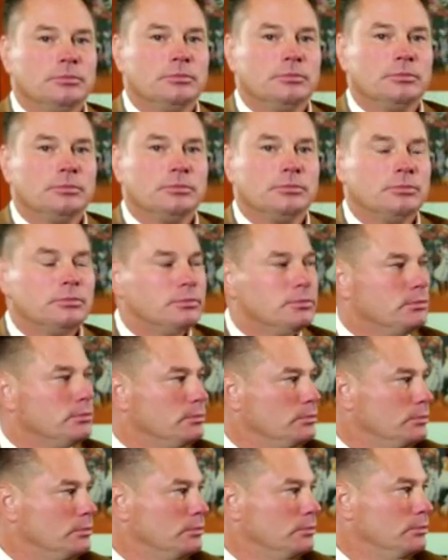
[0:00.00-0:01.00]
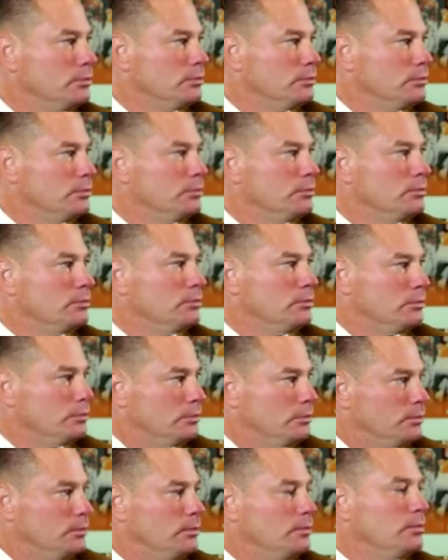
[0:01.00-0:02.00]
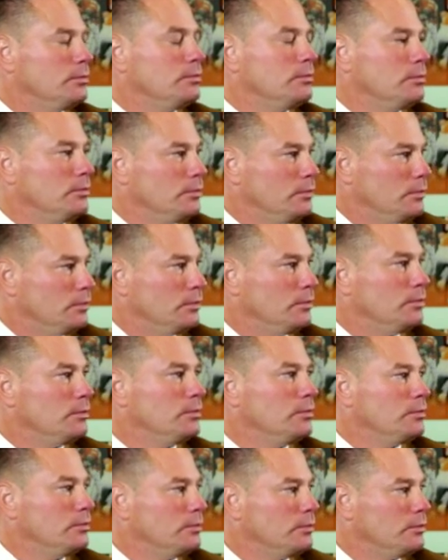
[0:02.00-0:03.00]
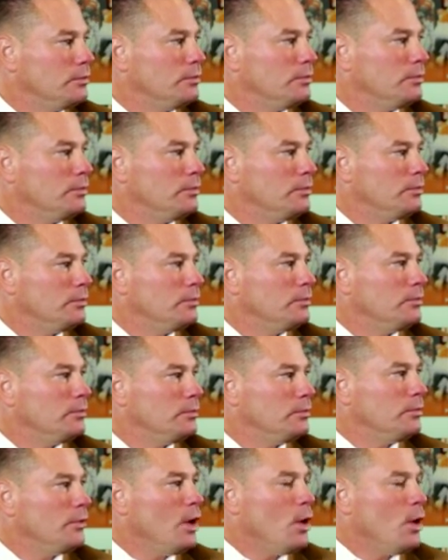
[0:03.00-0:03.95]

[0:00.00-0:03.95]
[no speech]